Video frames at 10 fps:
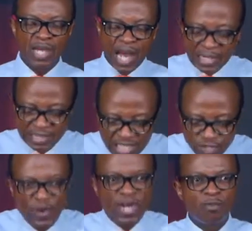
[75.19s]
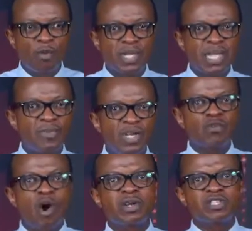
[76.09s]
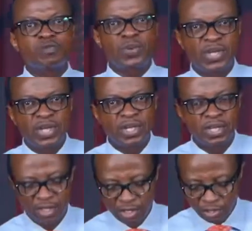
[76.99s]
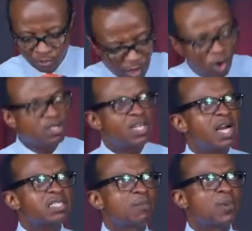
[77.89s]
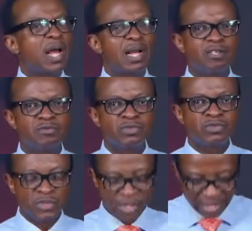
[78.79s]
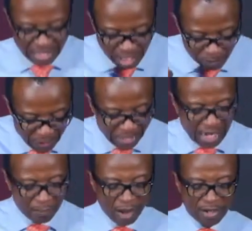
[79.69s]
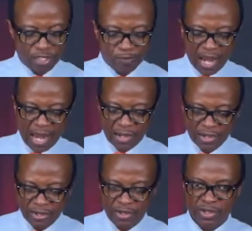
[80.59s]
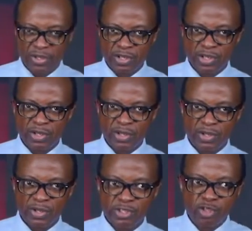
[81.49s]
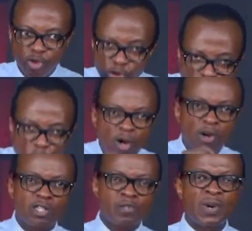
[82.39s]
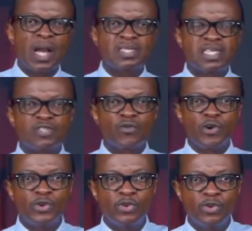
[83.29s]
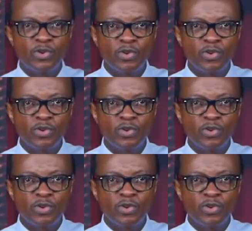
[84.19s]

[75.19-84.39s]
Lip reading: At this very moment, I believe God is speaking because he has a plan. He's speaking about his plan. Do you know what God's plan is for you?